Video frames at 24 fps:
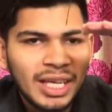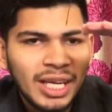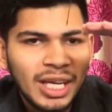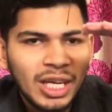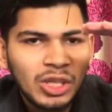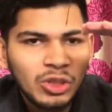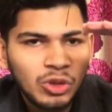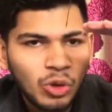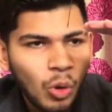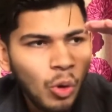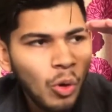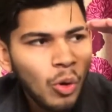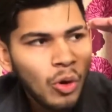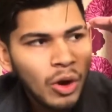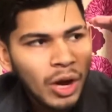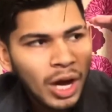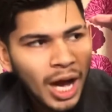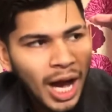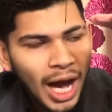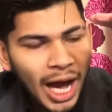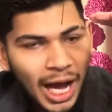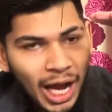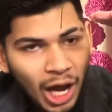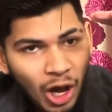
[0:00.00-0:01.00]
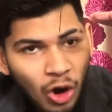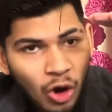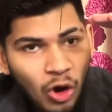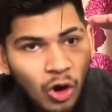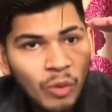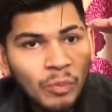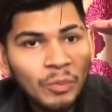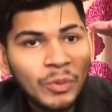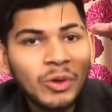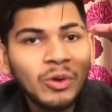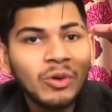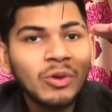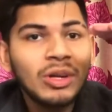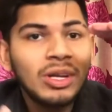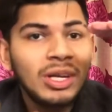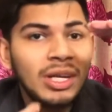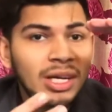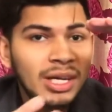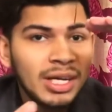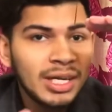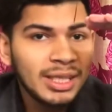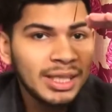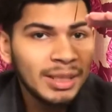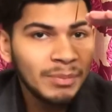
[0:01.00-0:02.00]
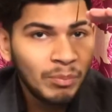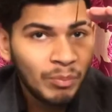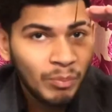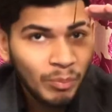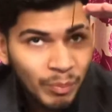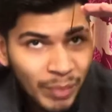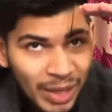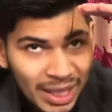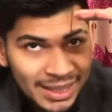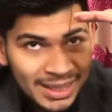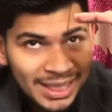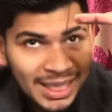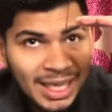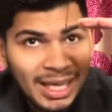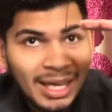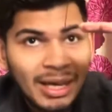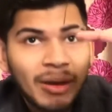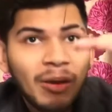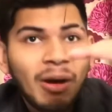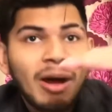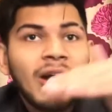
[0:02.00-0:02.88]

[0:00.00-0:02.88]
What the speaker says: So I hope you learned the basic